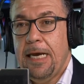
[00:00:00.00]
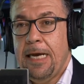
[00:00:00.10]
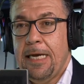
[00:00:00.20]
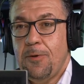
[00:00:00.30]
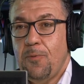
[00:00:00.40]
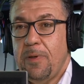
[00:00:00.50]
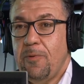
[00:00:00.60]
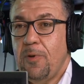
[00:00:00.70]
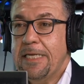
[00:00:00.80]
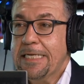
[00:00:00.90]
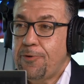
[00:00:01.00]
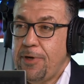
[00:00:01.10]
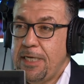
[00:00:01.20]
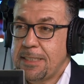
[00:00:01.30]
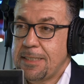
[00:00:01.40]
and we will
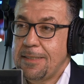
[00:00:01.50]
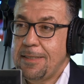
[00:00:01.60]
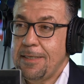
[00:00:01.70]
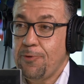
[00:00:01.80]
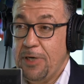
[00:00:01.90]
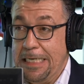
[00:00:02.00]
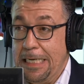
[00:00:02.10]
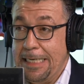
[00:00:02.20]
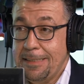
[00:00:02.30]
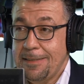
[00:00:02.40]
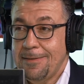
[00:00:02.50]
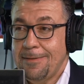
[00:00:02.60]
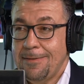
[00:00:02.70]
increase the green light